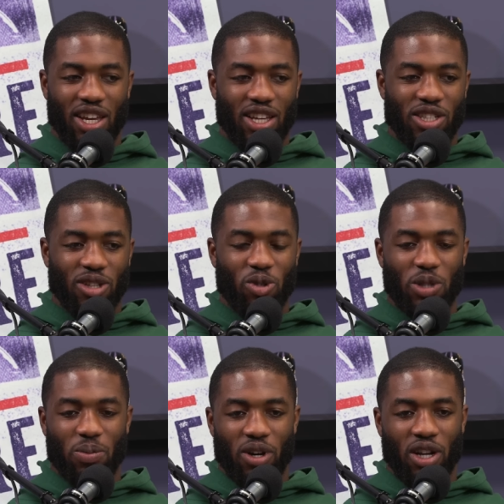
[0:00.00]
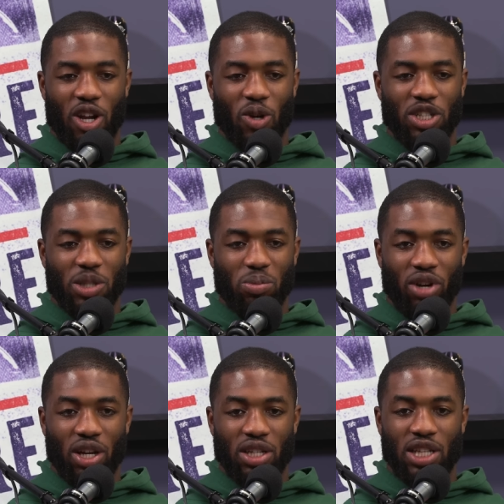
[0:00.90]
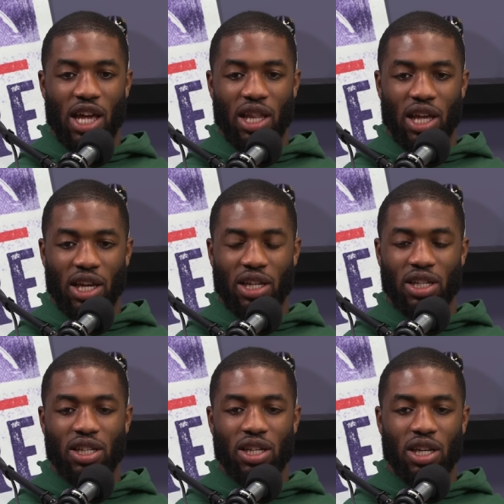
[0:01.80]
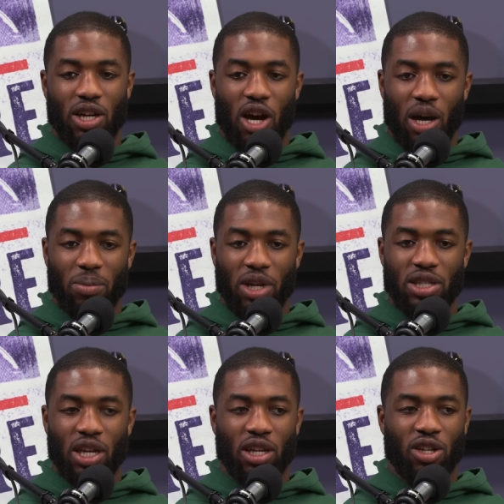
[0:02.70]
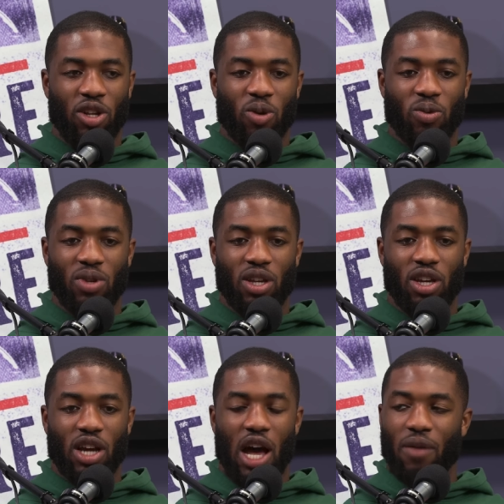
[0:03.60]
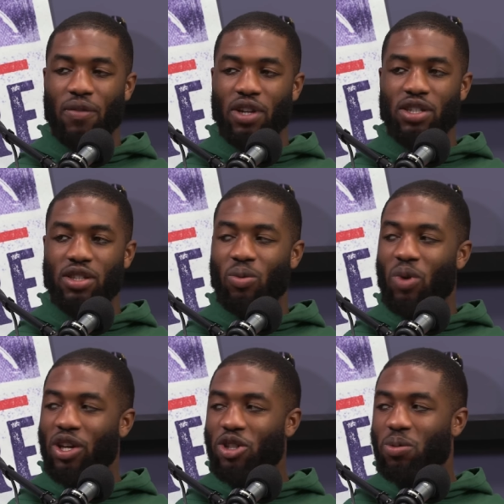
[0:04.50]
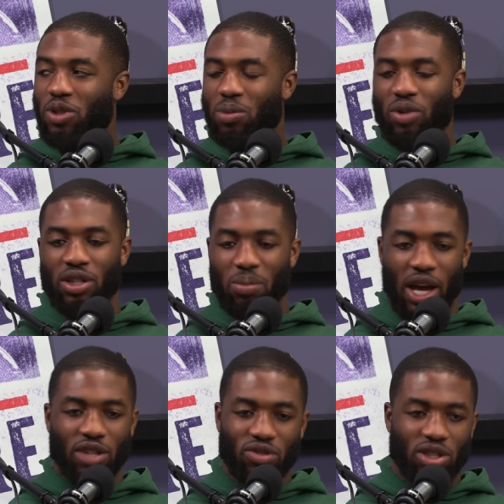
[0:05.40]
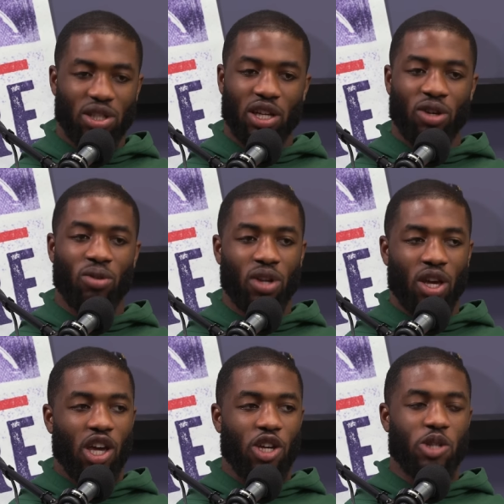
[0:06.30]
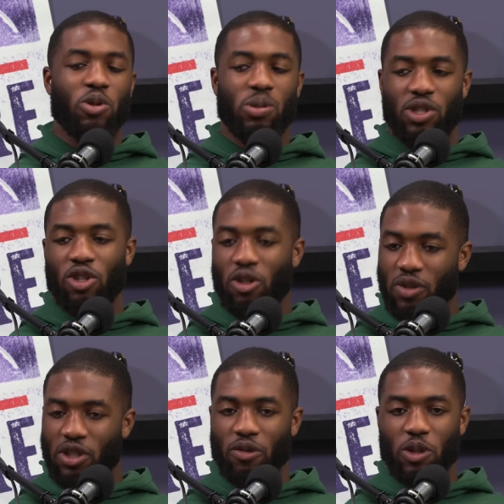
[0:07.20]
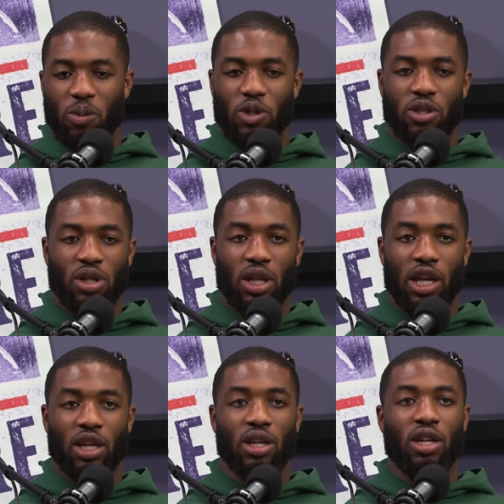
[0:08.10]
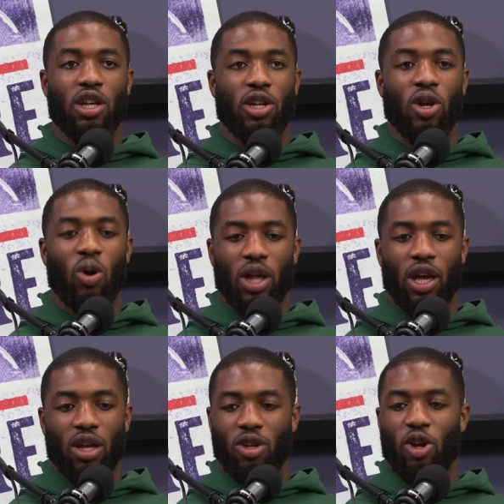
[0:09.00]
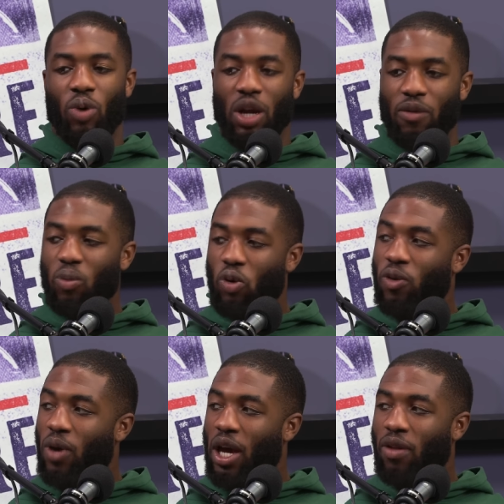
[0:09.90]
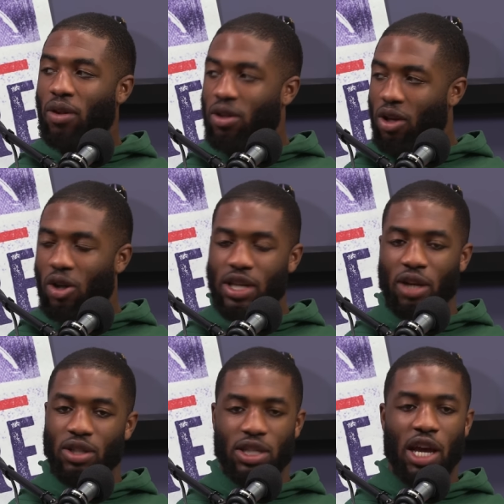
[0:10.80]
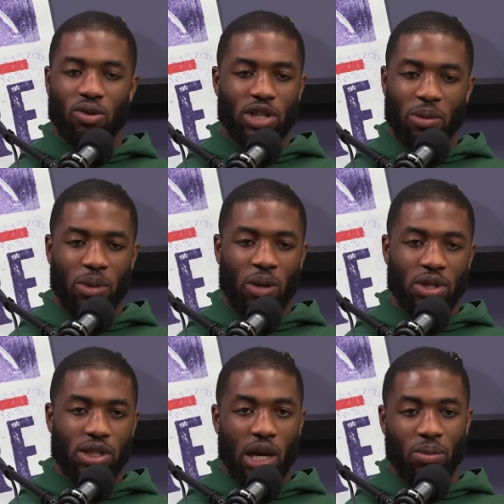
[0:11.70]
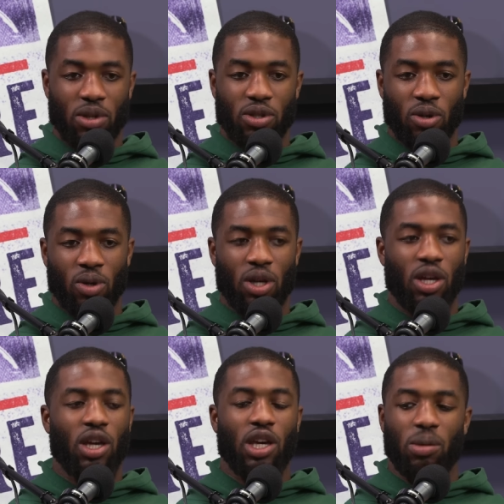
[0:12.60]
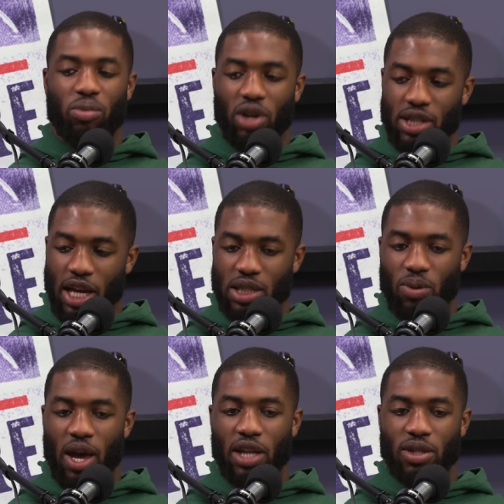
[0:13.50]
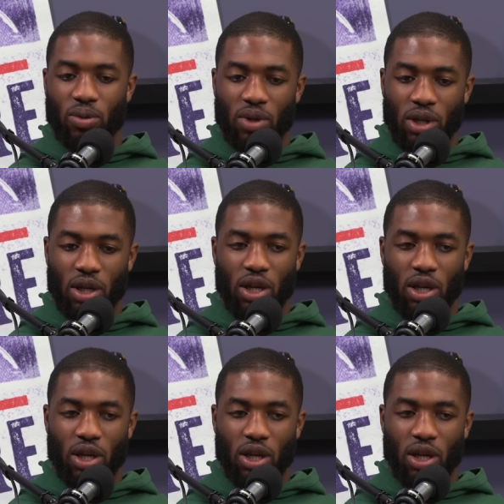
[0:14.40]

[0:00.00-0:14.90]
he's a loose spirit. You know, he just brings that, like, calmness and, you know, confidence to what you're supposed to bring to pass rush. Like, you, you're supposed to be serving yourself. You're supposed to, like, know that, you know, whatever move you have, the, the, tackle, the tackle's not going to be able to stop it. So mm-hmm. he brings that swag to it.